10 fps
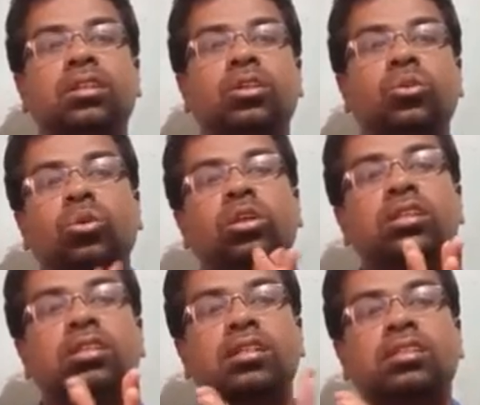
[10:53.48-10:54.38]
go in
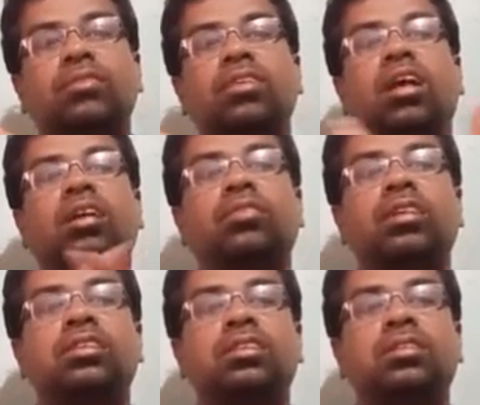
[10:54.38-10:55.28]
search of the
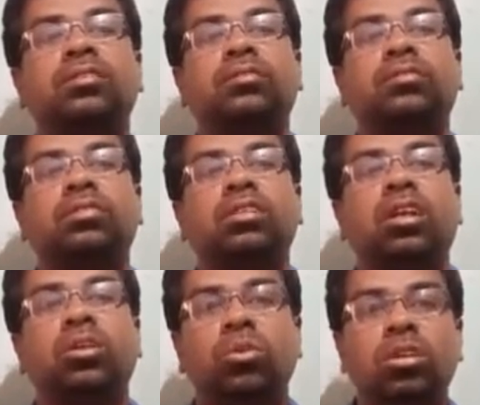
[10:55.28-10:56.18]
language,
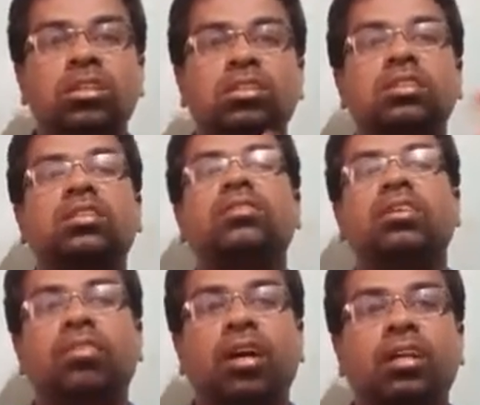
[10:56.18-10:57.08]
go in search of the
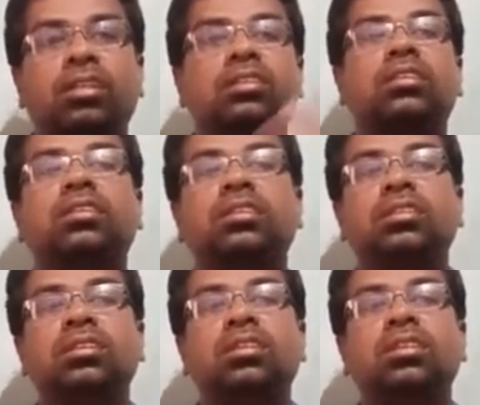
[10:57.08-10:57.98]
words,
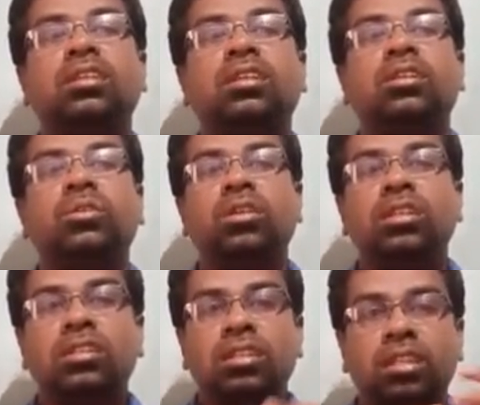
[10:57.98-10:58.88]
go
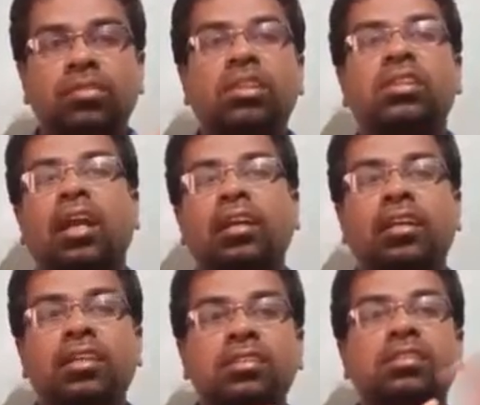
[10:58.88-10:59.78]
in search of the
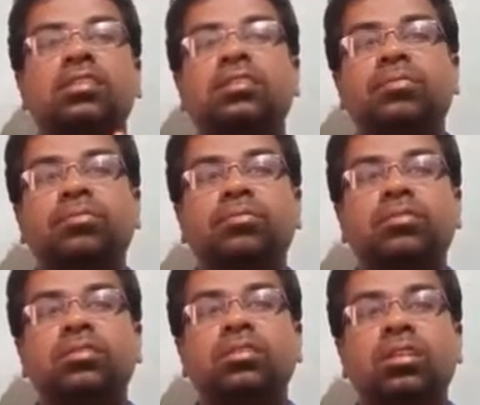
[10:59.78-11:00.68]
sentence,
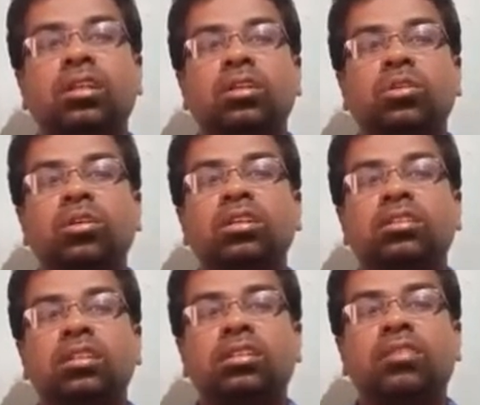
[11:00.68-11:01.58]
go in
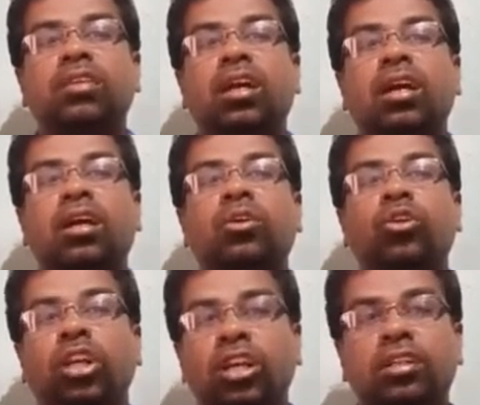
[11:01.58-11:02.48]
search of the
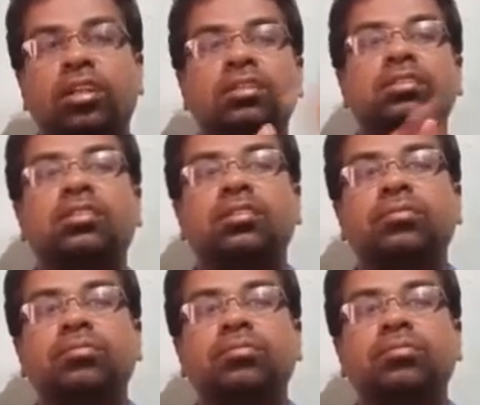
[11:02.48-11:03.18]
quotations,